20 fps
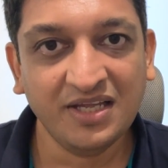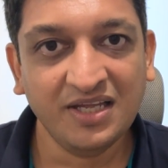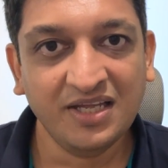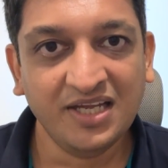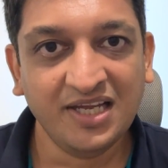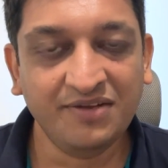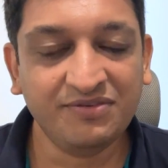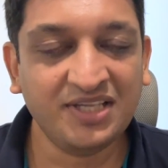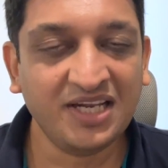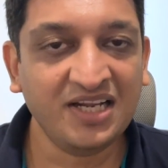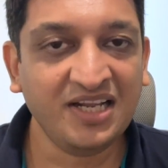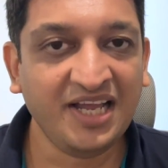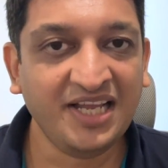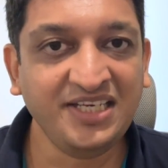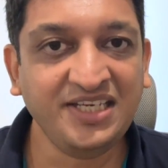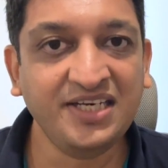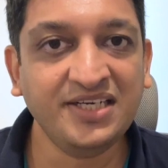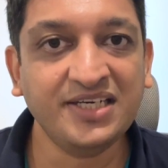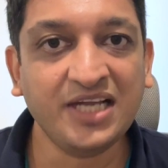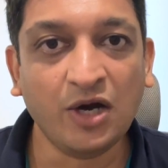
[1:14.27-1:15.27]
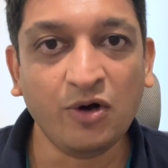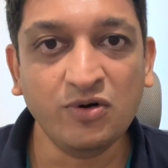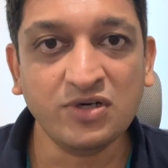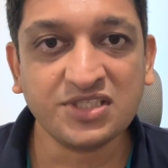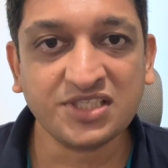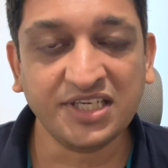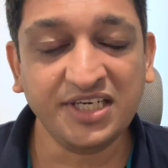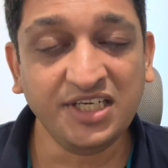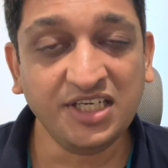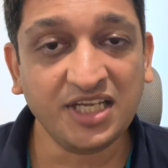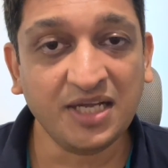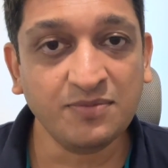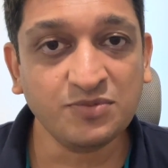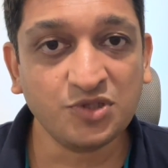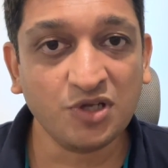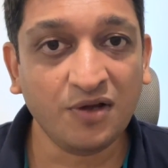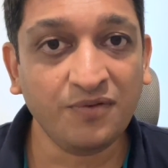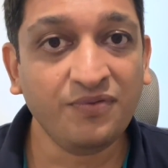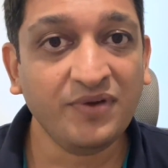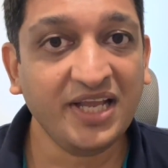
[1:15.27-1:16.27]
If there are any doubts in terms
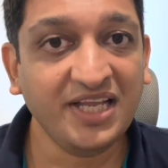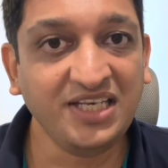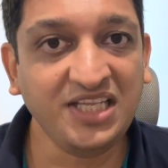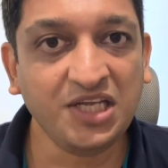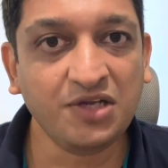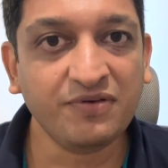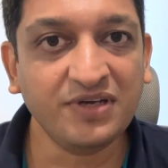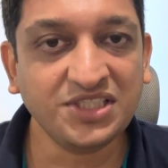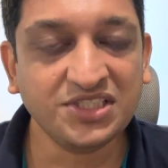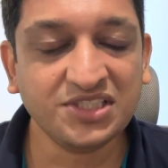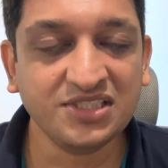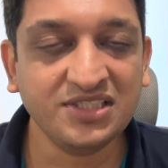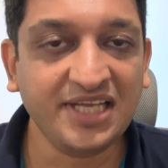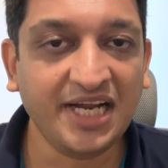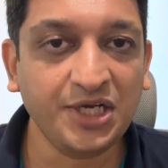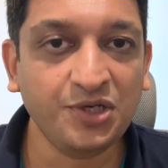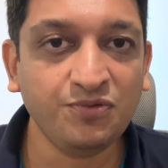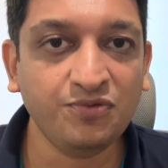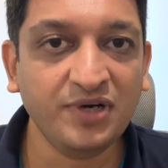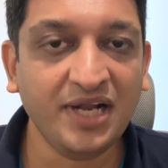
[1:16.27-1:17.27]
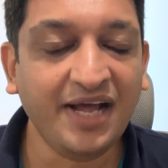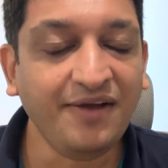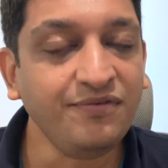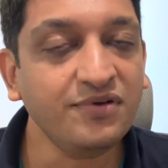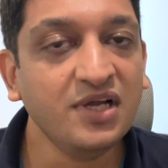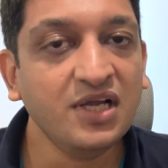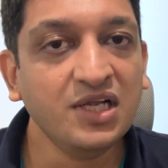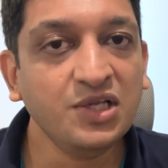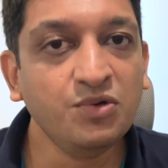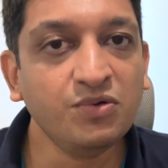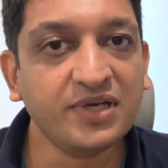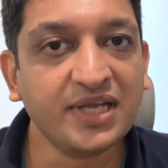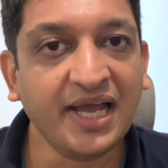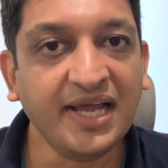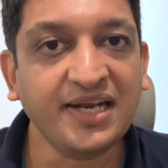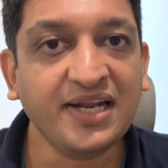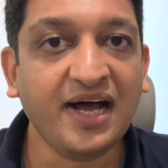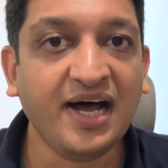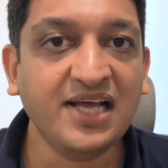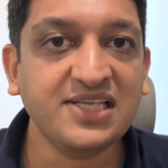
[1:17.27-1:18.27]
of any question that you would have, you
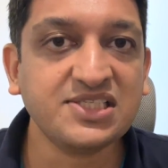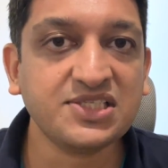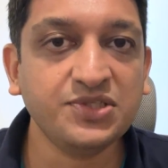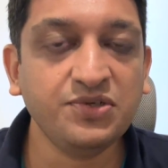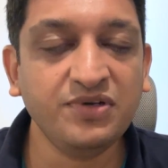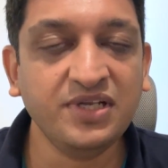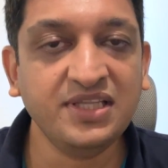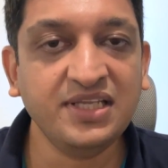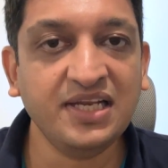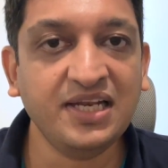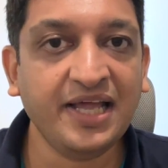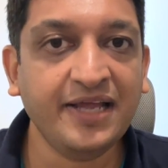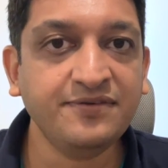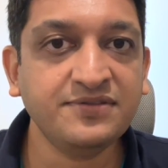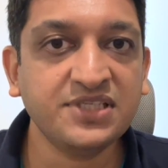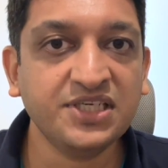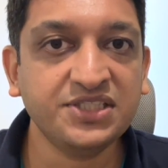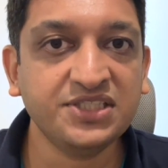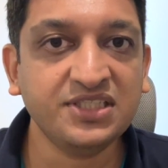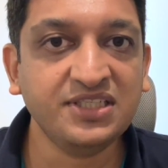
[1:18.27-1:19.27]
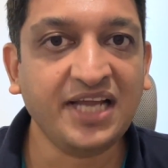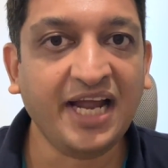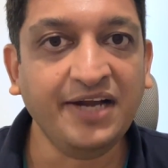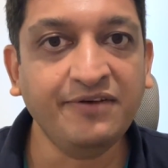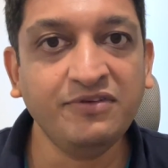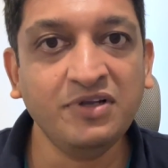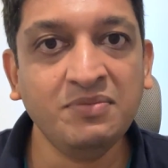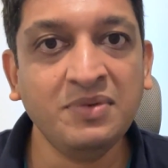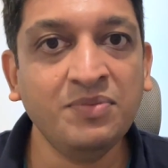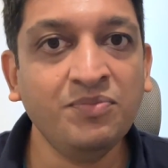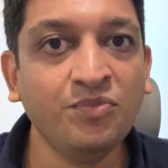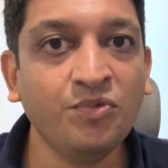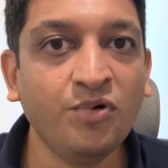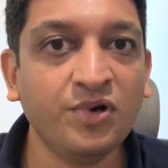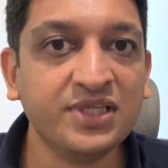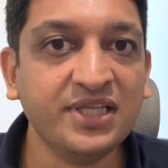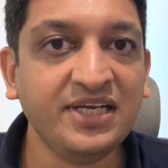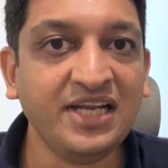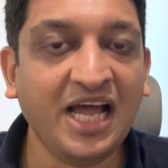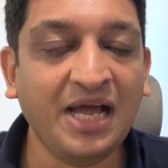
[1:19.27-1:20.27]
can ask during the live session and we'll be more
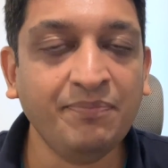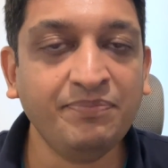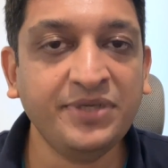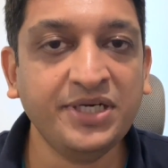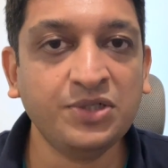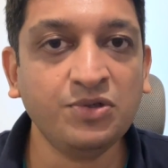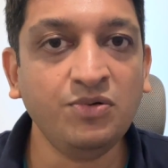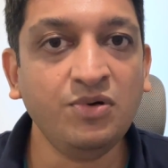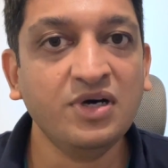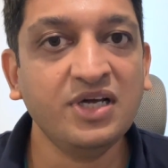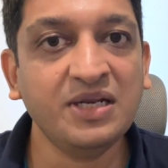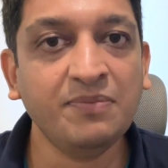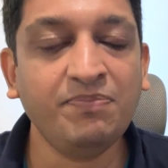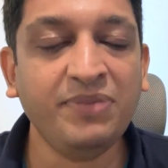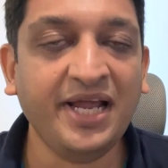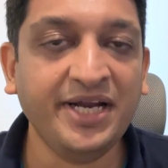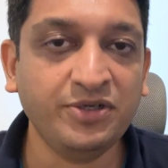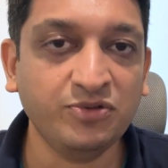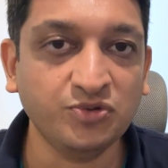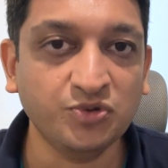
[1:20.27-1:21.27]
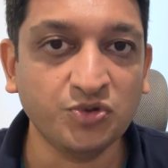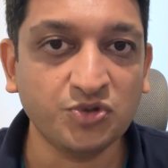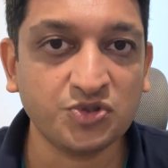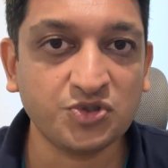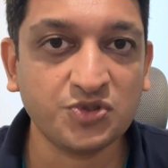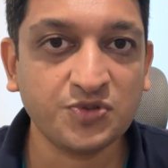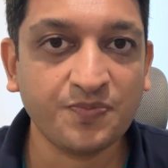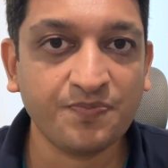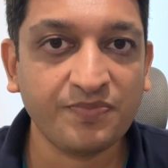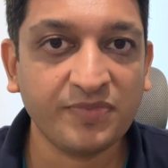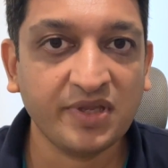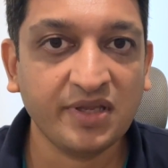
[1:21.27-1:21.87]
than happy to reply to those.